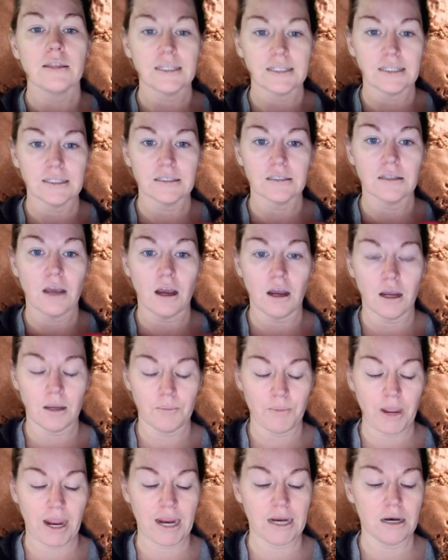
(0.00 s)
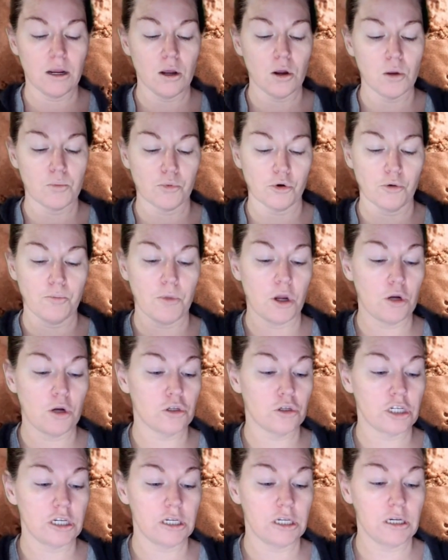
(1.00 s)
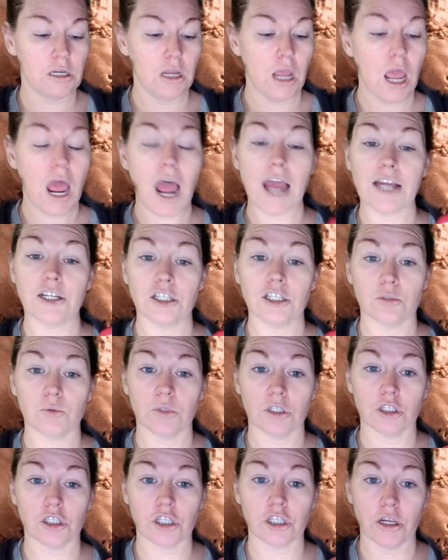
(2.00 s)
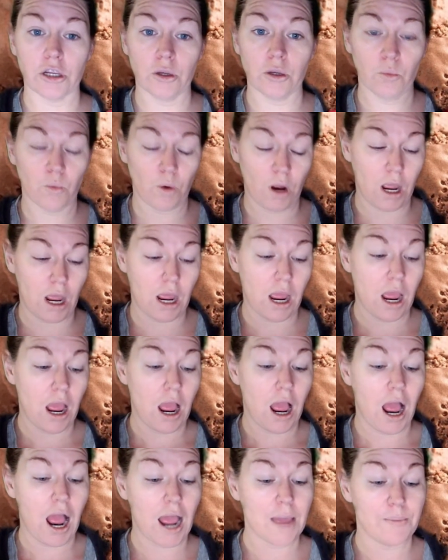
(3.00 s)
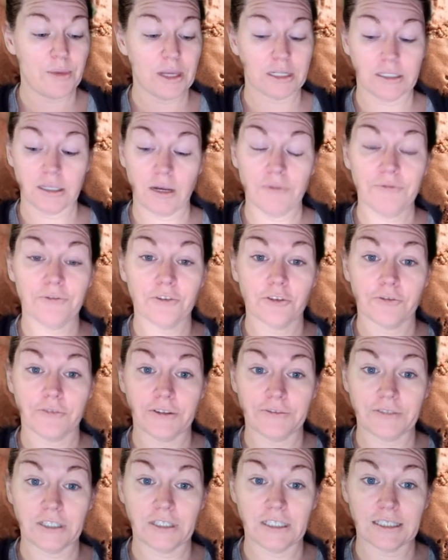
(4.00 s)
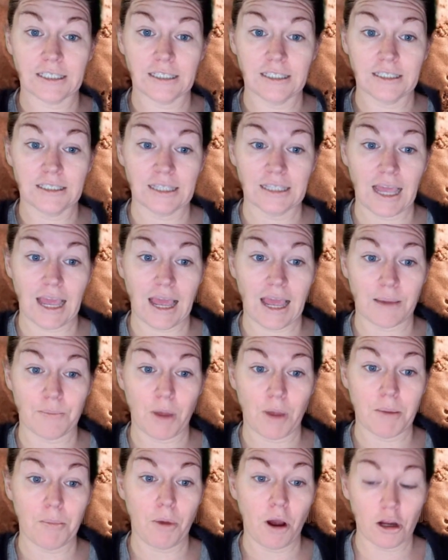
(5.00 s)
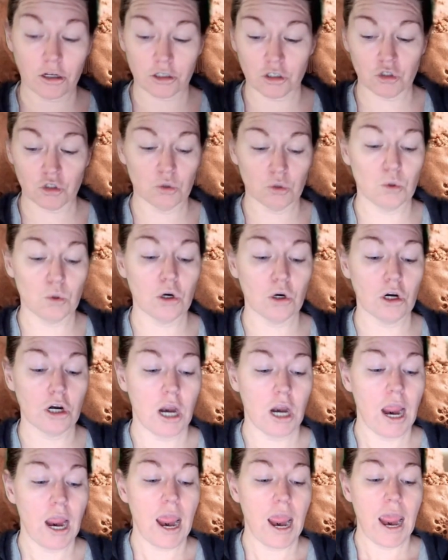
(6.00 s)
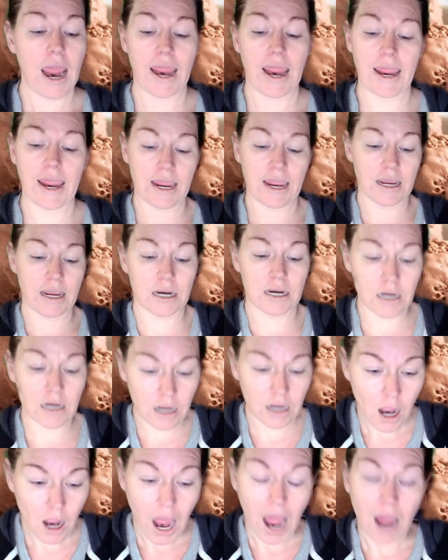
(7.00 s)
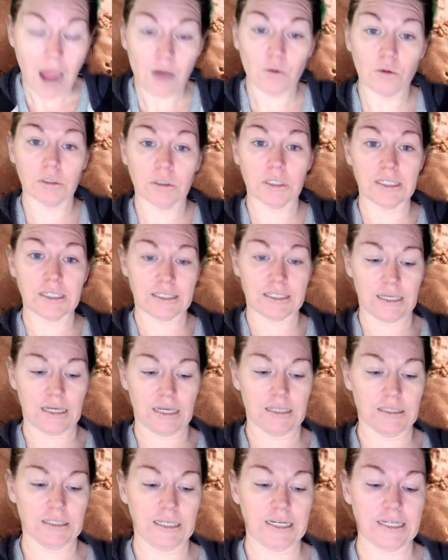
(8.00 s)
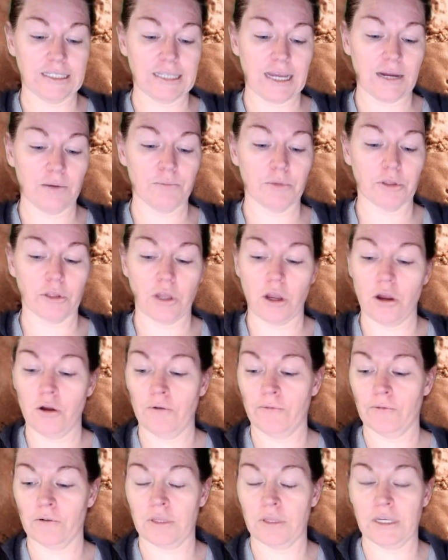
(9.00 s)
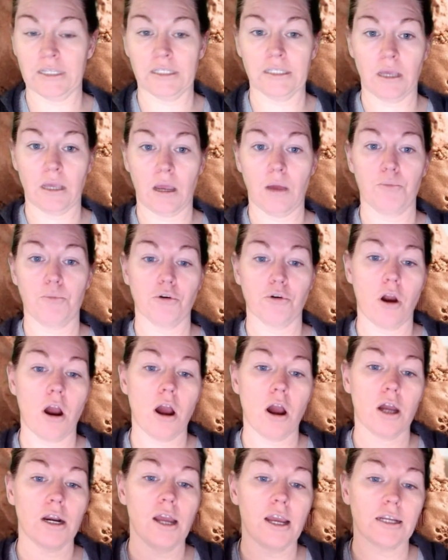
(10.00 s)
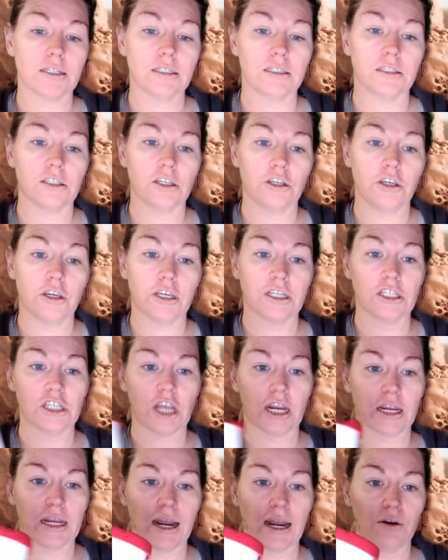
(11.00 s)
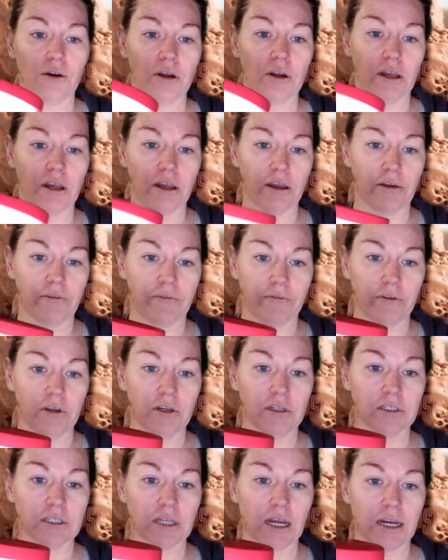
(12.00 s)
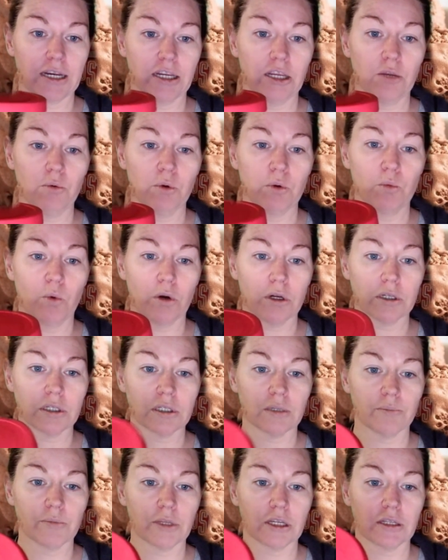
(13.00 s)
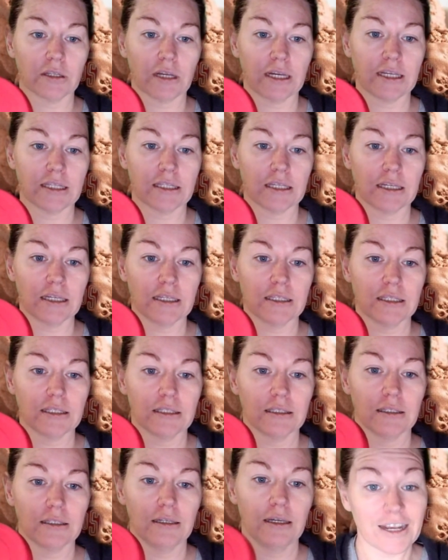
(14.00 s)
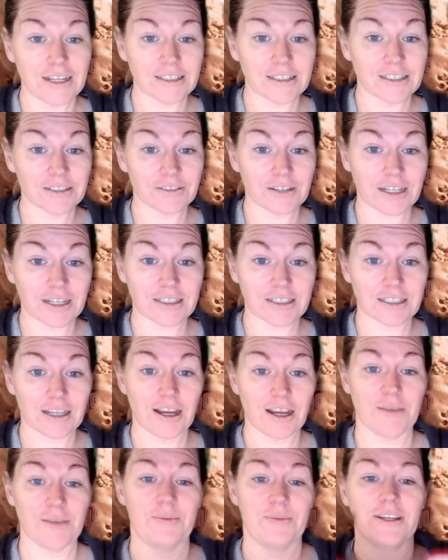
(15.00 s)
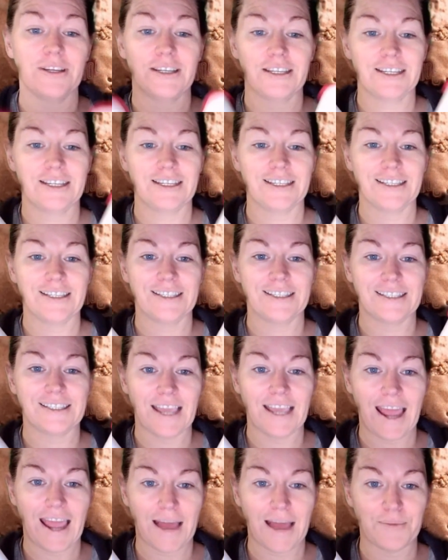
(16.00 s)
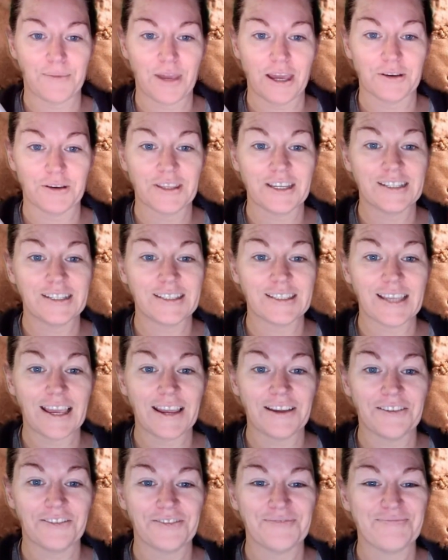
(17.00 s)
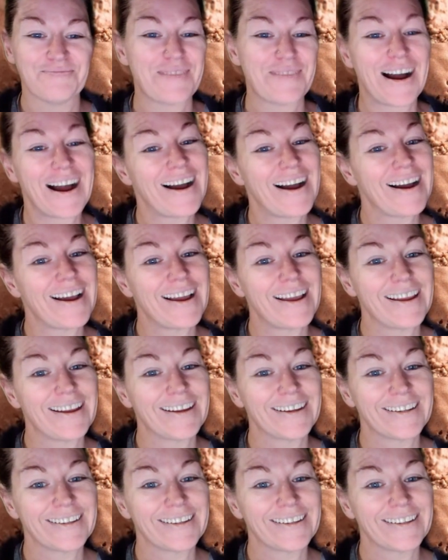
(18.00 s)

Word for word: This is not a paid promotion. I just want to show you what I picked up for 50 cents at my box store. And I will list a link down below for this product so you can check it out if you decide you would want something like this. And until next time, stay happy, healthy, and safe. Bye.